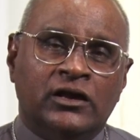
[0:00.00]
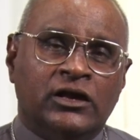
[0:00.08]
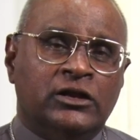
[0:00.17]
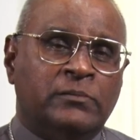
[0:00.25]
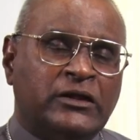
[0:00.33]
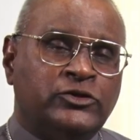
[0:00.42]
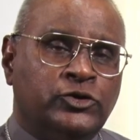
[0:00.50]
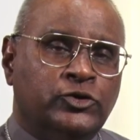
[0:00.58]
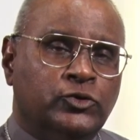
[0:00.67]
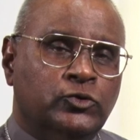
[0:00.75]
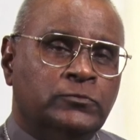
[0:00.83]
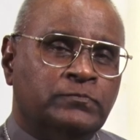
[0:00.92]
In
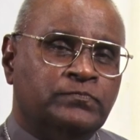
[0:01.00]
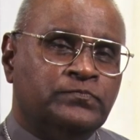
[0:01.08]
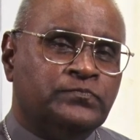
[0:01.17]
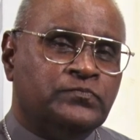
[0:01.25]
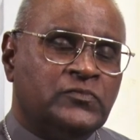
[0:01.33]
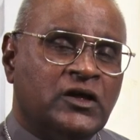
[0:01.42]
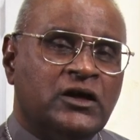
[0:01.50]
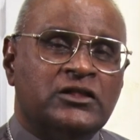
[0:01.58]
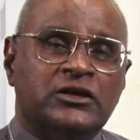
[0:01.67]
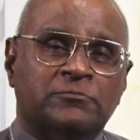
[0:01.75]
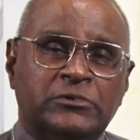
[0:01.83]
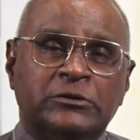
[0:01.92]
Matthew,
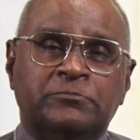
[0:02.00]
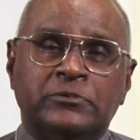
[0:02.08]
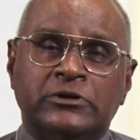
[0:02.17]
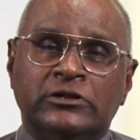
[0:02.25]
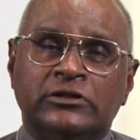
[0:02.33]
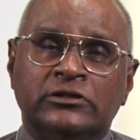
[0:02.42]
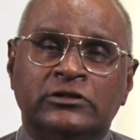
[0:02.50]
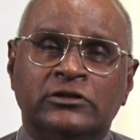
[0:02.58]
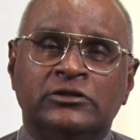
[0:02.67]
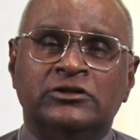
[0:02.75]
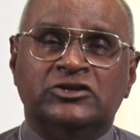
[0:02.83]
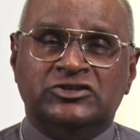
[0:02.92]
the people,
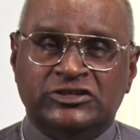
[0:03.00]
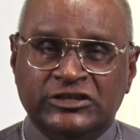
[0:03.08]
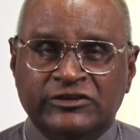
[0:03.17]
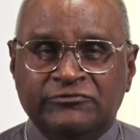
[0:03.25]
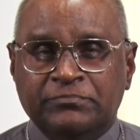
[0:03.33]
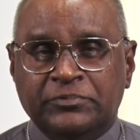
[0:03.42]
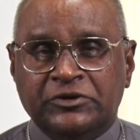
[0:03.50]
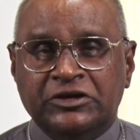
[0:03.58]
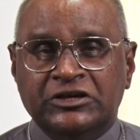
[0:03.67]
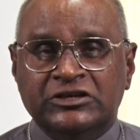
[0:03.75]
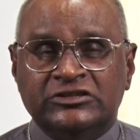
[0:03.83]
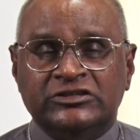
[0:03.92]
the chief
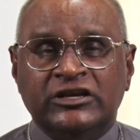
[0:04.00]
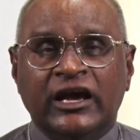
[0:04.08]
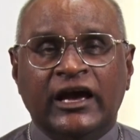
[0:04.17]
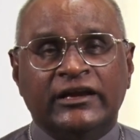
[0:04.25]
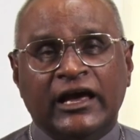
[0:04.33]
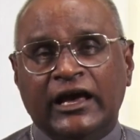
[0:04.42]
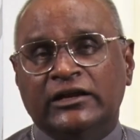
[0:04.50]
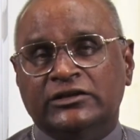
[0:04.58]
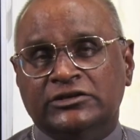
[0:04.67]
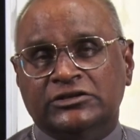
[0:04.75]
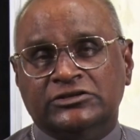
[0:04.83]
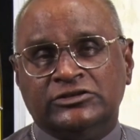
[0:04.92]
priests, and
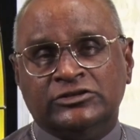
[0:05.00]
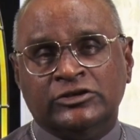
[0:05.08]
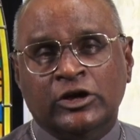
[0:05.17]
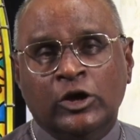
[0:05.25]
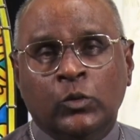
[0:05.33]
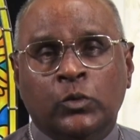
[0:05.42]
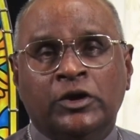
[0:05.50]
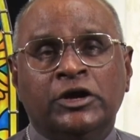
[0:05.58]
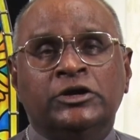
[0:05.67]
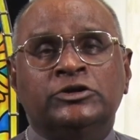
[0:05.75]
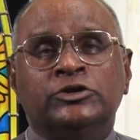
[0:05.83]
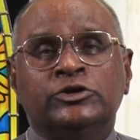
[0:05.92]
elders were
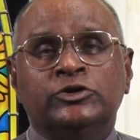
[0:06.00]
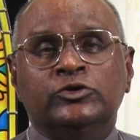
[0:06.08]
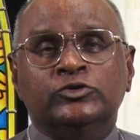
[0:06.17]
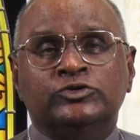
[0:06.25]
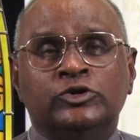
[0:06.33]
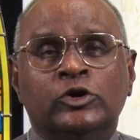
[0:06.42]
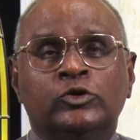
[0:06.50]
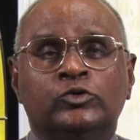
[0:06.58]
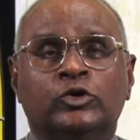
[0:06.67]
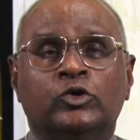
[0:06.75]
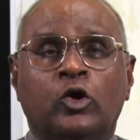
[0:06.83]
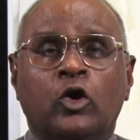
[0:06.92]
introduced to
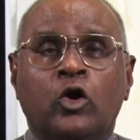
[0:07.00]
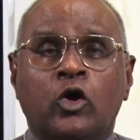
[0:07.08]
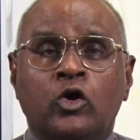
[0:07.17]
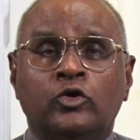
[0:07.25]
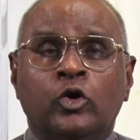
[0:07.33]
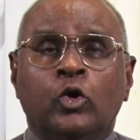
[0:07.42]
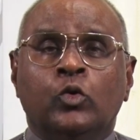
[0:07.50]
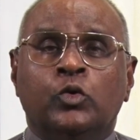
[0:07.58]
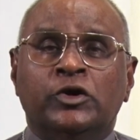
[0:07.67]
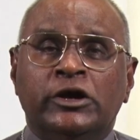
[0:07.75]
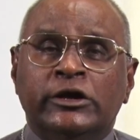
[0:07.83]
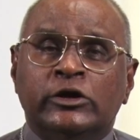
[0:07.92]
the God who
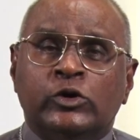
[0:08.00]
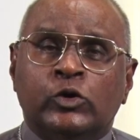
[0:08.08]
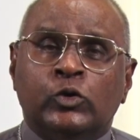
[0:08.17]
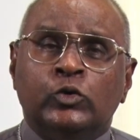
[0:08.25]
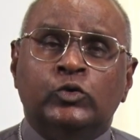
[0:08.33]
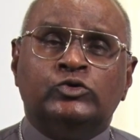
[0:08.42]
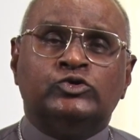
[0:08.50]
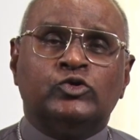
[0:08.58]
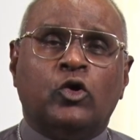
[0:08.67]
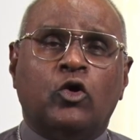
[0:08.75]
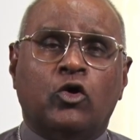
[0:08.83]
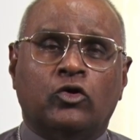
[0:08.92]
includes
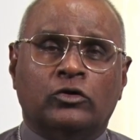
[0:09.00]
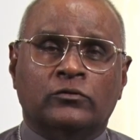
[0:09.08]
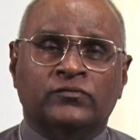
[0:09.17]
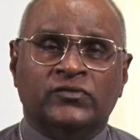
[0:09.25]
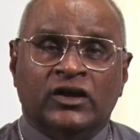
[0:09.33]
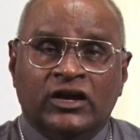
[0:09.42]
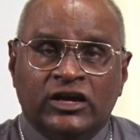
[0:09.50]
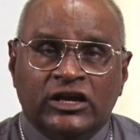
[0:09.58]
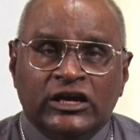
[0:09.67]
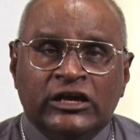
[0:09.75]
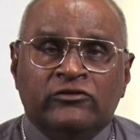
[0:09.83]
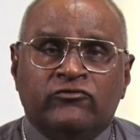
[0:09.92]
all,
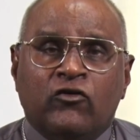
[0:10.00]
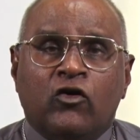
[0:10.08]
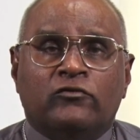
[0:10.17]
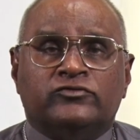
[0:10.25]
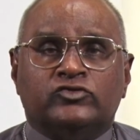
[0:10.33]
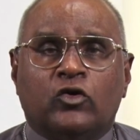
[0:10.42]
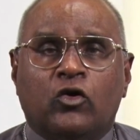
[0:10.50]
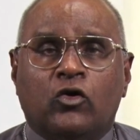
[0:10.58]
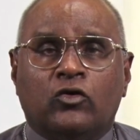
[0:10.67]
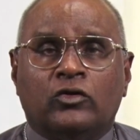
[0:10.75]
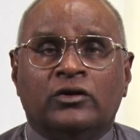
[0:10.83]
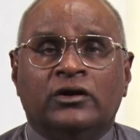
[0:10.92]
involves
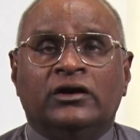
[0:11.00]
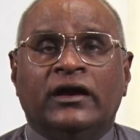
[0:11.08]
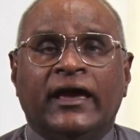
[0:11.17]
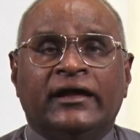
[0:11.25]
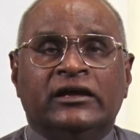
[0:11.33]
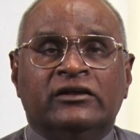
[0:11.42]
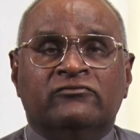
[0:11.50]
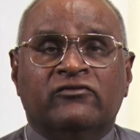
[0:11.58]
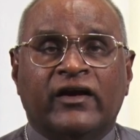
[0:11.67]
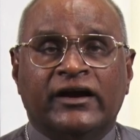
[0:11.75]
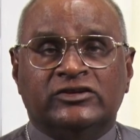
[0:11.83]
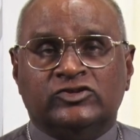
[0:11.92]
all, and
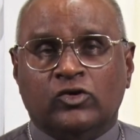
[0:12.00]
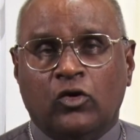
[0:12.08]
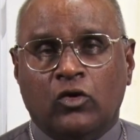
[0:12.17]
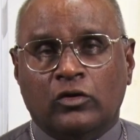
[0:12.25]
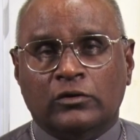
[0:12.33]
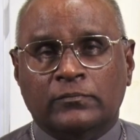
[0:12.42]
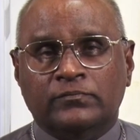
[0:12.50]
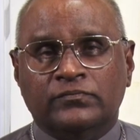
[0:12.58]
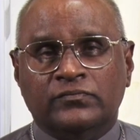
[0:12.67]
invites all.